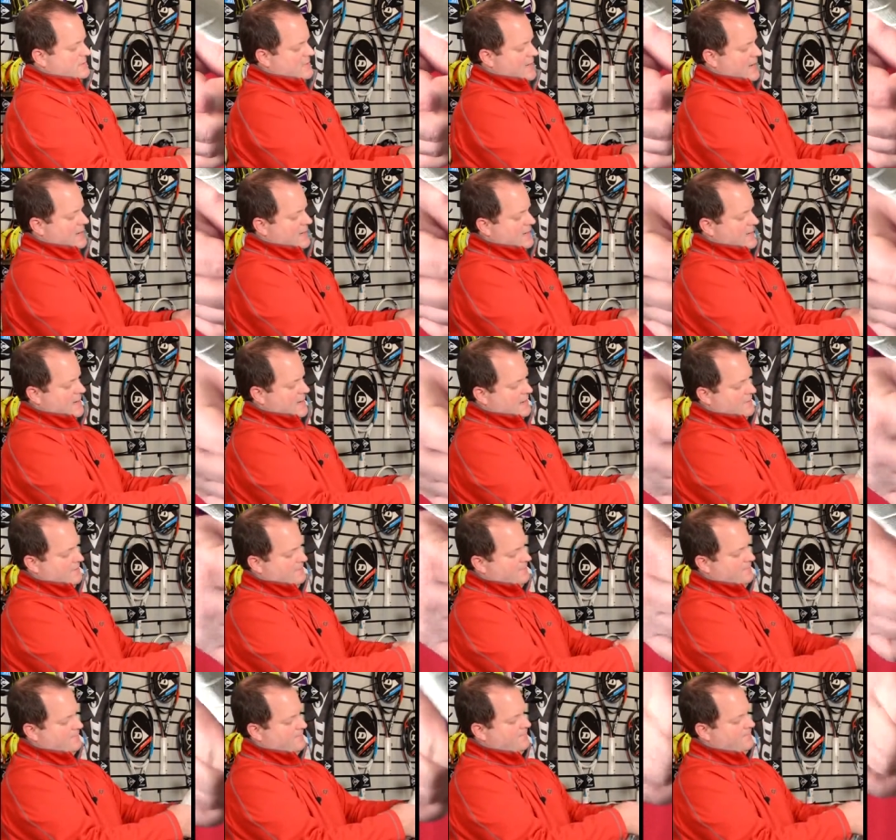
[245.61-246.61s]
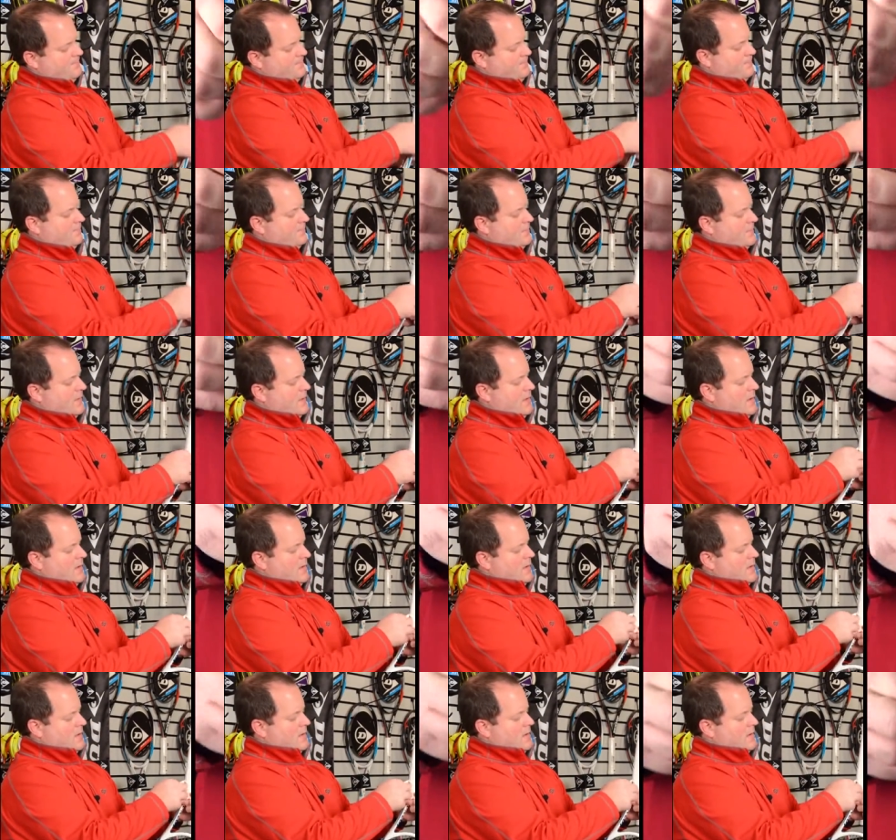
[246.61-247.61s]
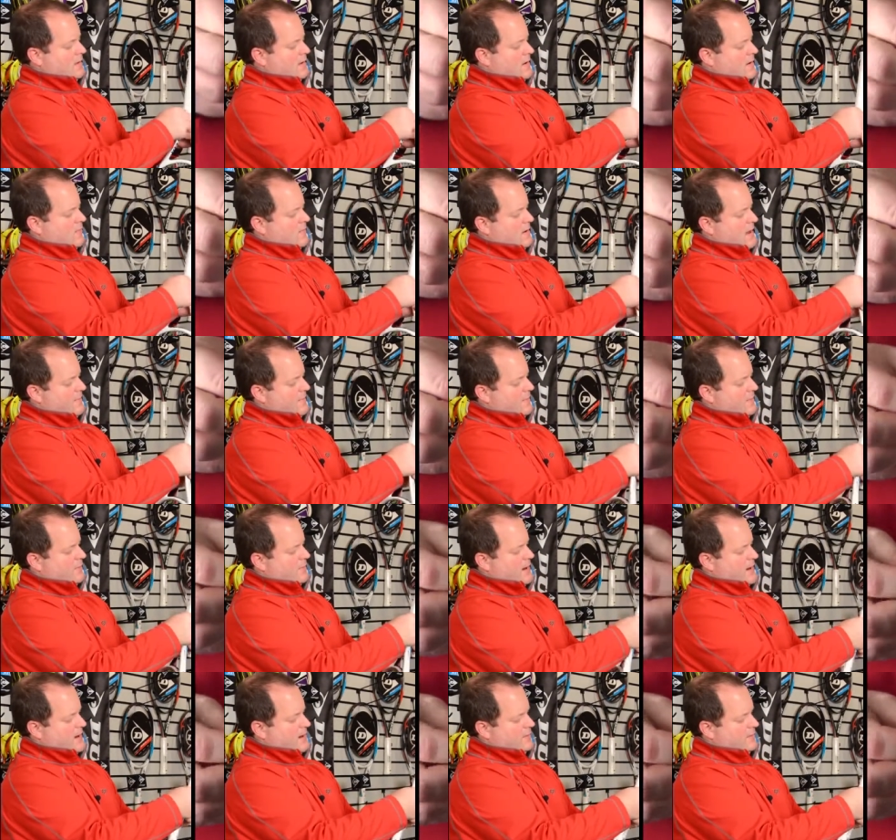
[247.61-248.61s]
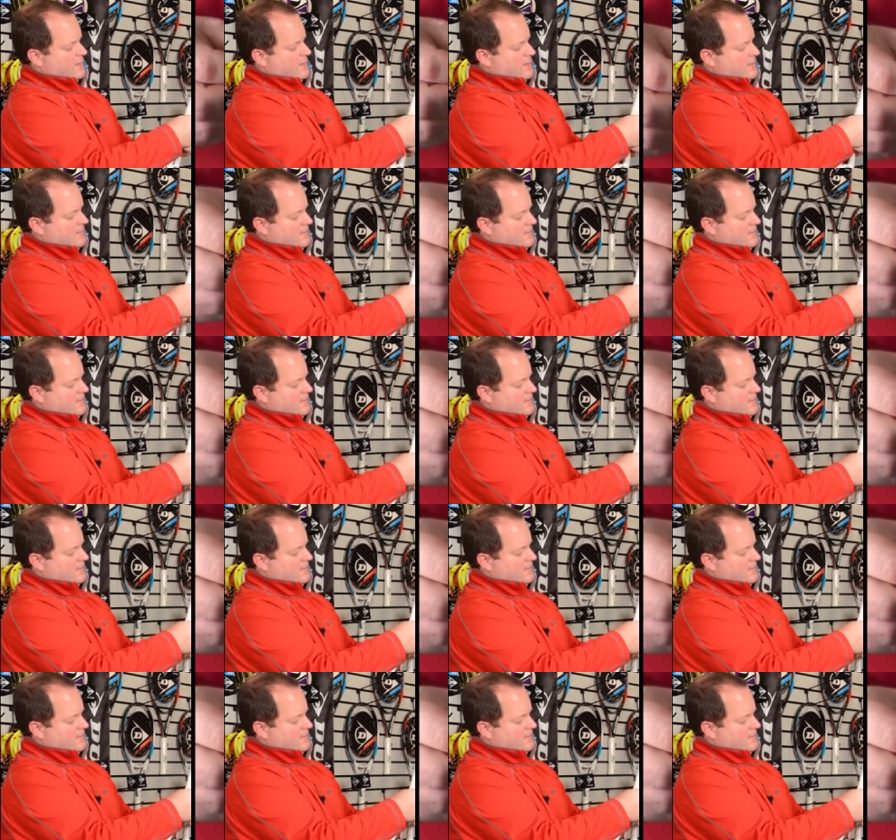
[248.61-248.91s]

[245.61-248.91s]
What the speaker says: tight again. I wrap it around.